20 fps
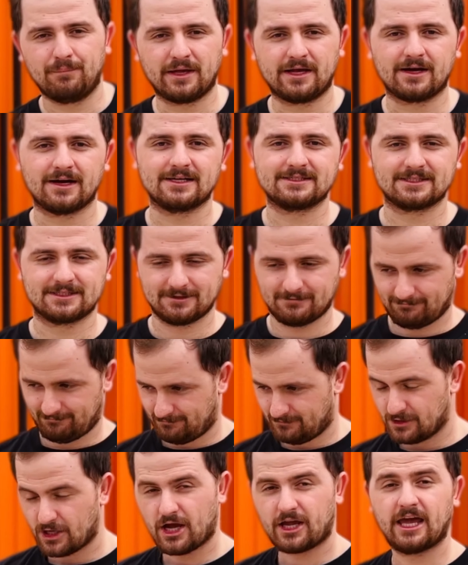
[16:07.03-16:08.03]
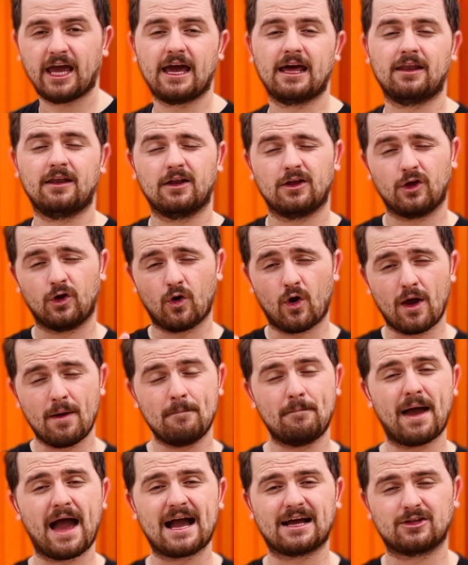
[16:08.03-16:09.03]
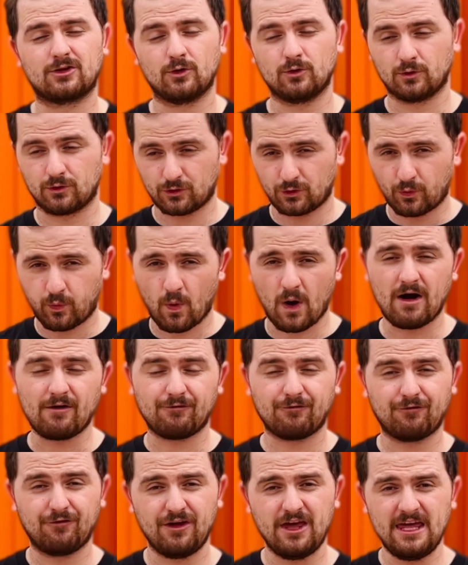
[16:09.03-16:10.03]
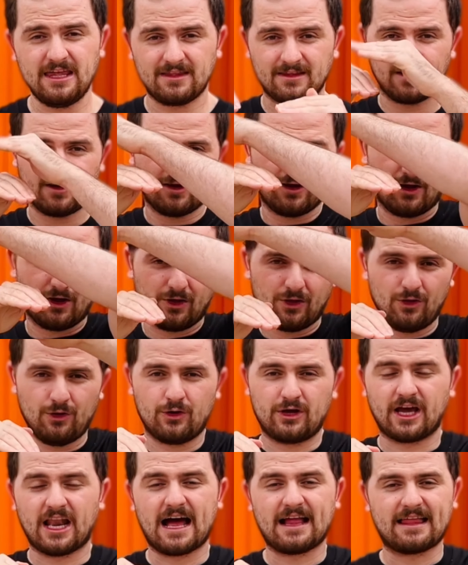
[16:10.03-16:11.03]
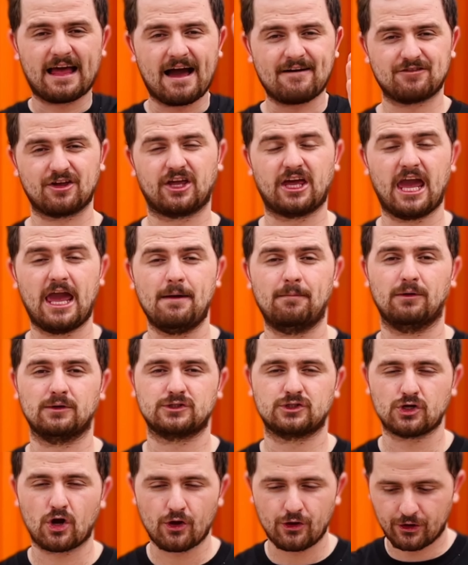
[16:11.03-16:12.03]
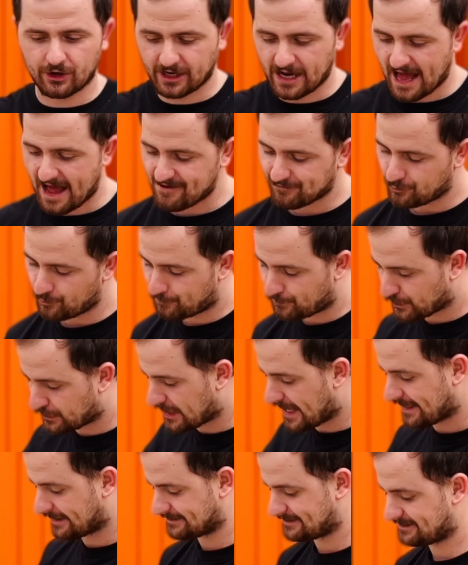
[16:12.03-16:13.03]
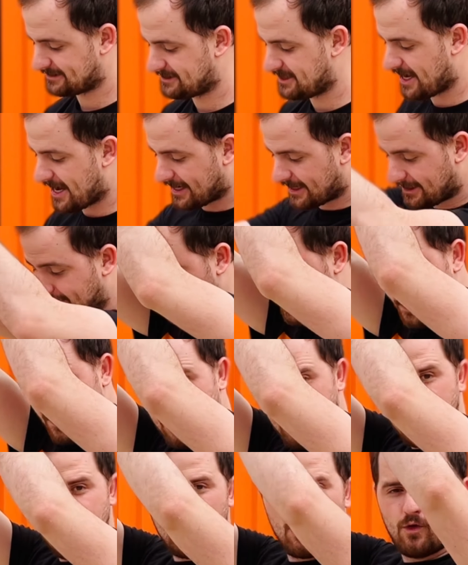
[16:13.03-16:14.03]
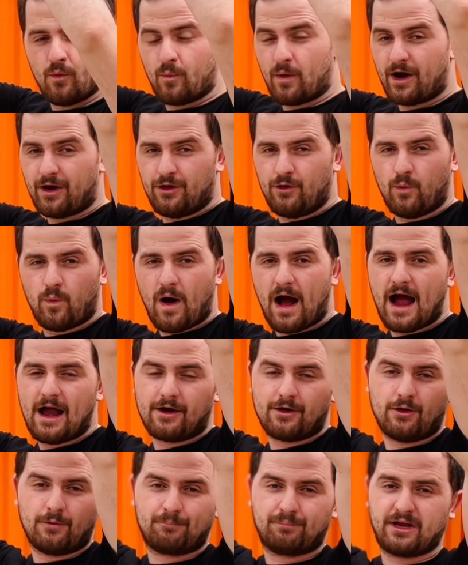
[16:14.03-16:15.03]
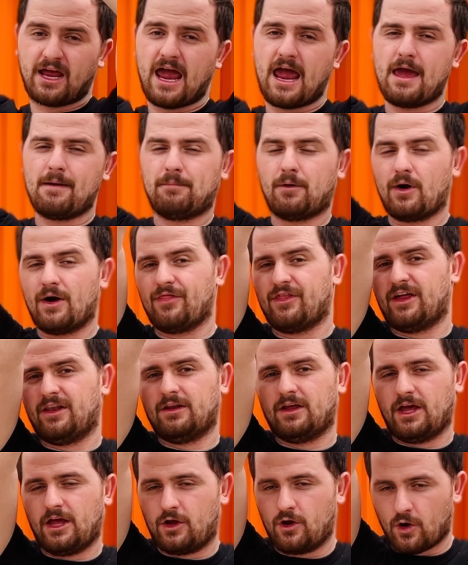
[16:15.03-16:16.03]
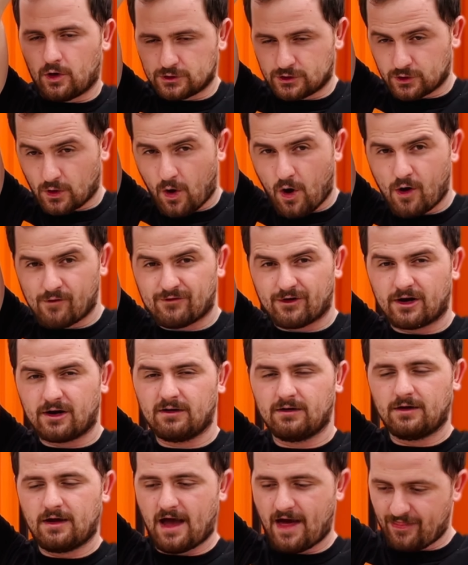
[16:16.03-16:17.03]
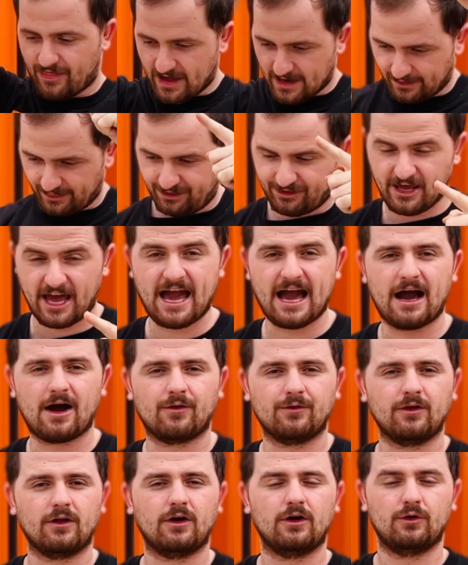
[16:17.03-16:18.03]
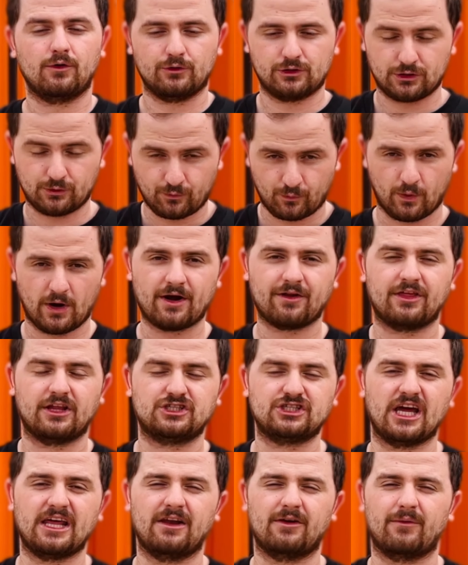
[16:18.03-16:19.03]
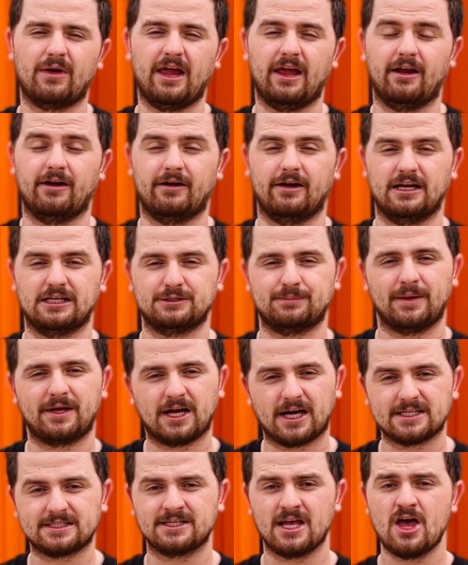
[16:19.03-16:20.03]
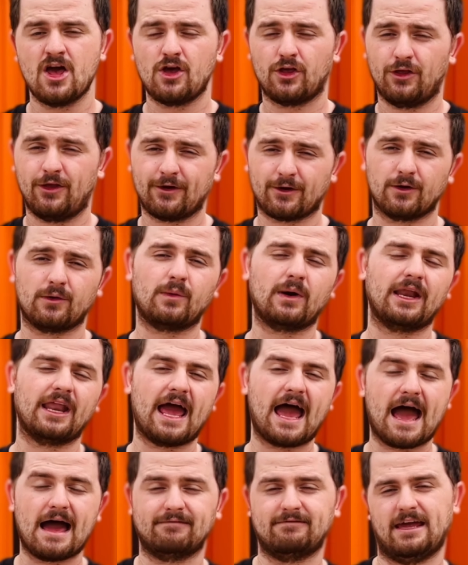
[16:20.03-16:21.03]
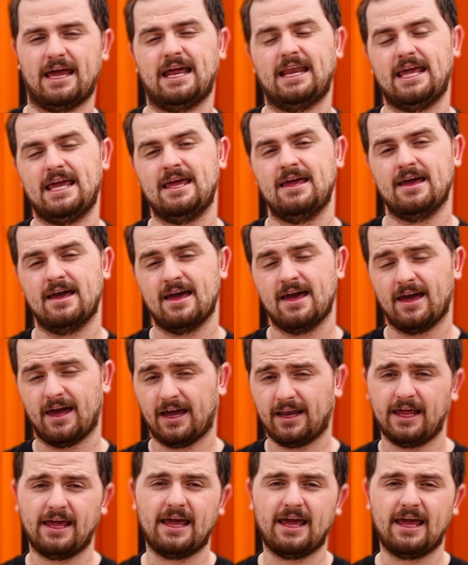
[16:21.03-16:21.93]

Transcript: because, again, going back to 12 feet, you cannot have the cable. So you're gonna have to put like a stick where you wire your cable and then it goes over and then down where the generator is because you don't want to have any any